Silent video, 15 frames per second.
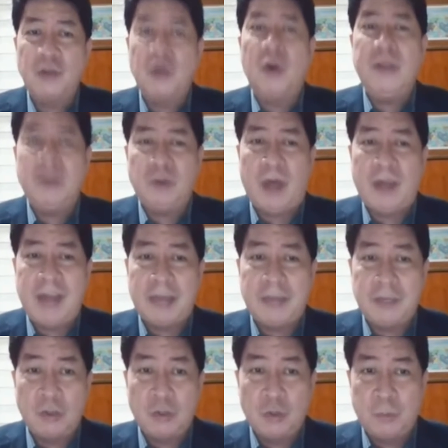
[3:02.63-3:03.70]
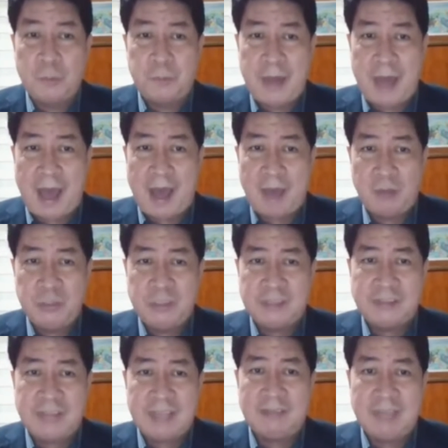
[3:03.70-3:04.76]
going to another group na, which
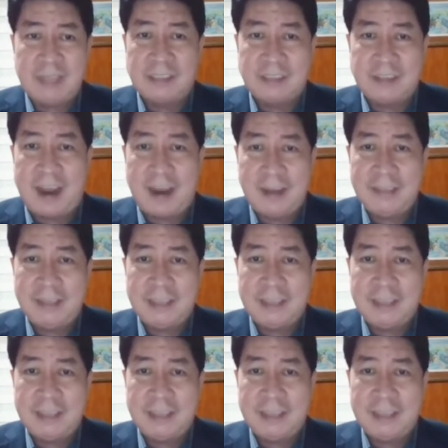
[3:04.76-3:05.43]
is not necessarily the